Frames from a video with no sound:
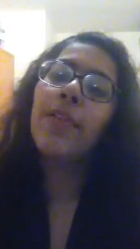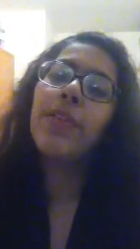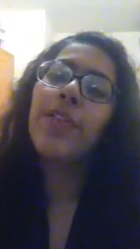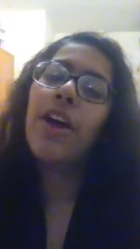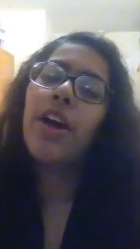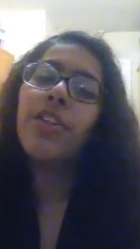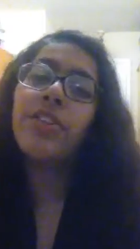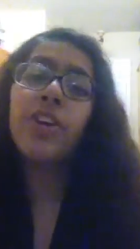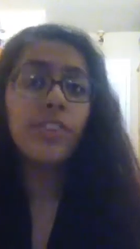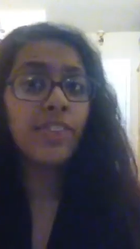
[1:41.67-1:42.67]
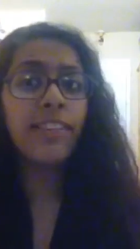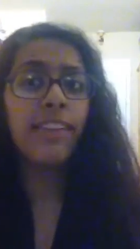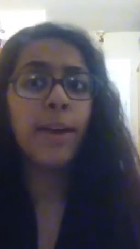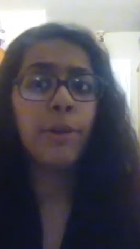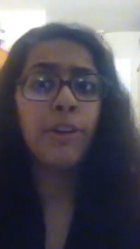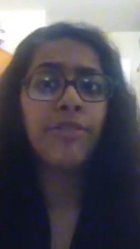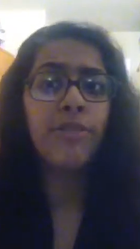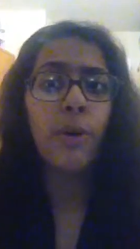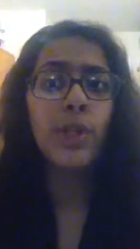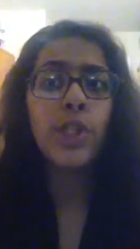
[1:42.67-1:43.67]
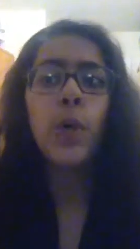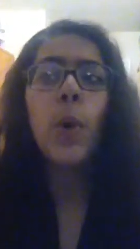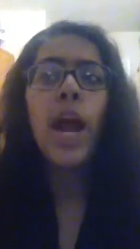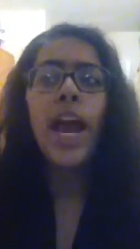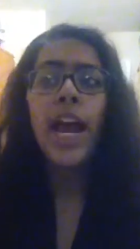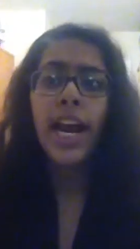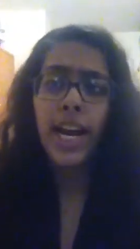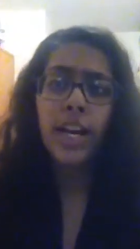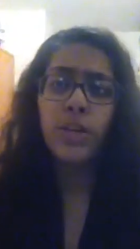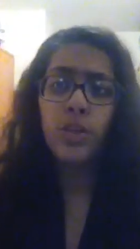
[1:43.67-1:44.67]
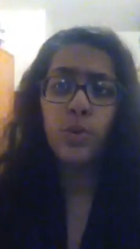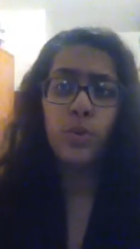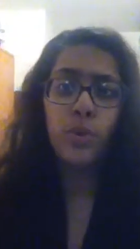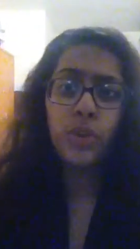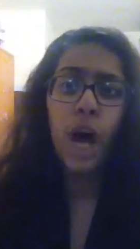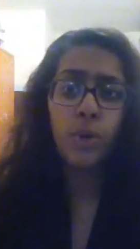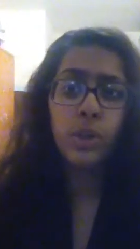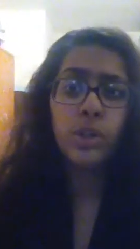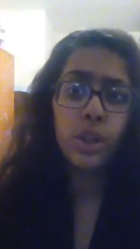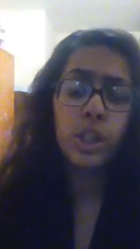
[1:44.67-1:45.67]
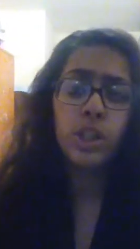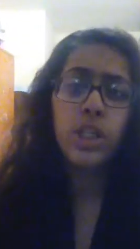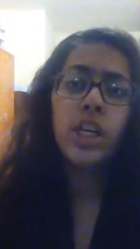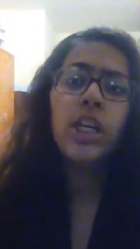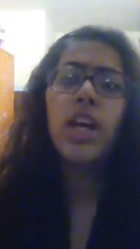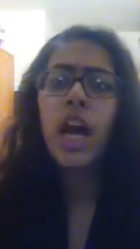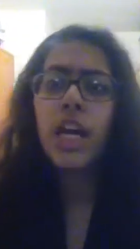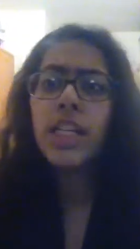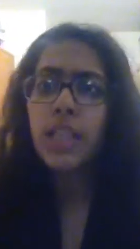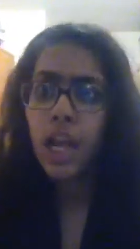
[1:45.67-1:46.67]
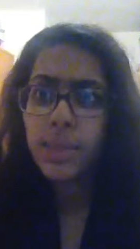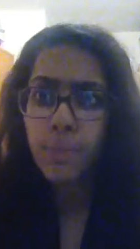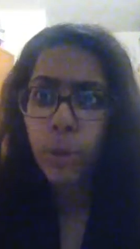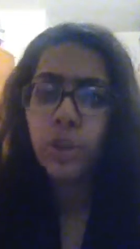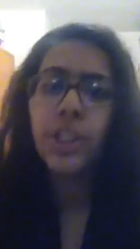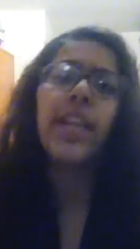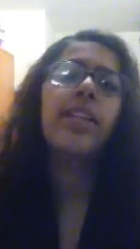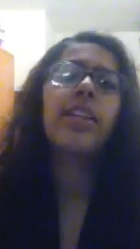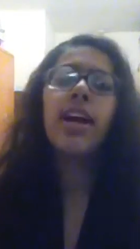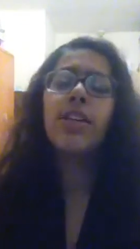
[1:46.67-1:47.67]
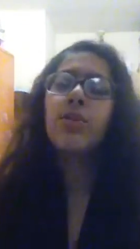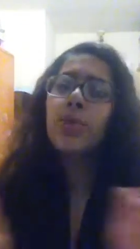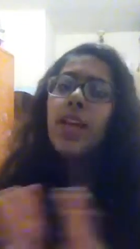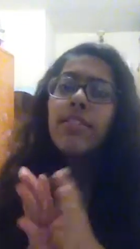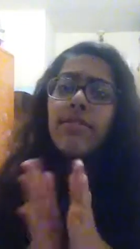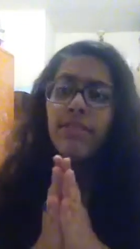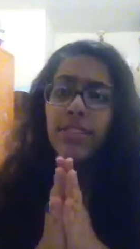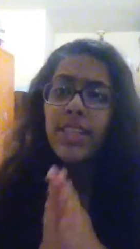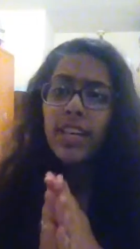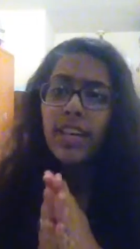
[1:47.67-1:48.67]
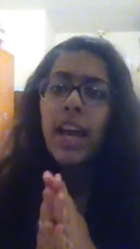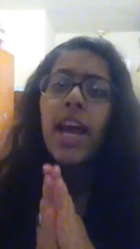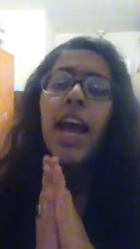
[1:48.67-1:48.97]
the third thing that I'm looking forward to in 2016 is less bullshit. Because 2015...